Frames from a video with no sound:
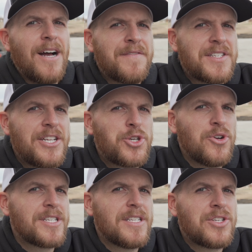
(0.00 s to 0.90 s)
I've seen
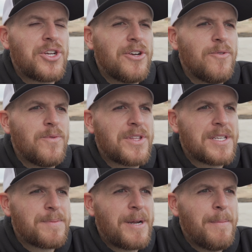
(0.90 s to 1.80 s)
trucks this year with
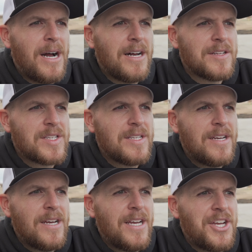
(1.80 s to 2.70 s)
this many miles
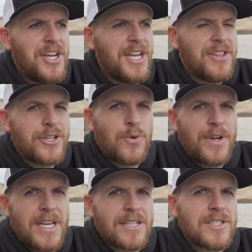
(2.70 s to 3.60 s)
in the
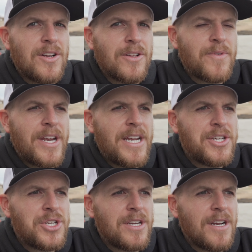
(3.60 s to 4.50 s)
twenty thousand dollar
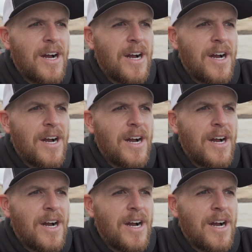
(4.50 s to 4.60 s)
range.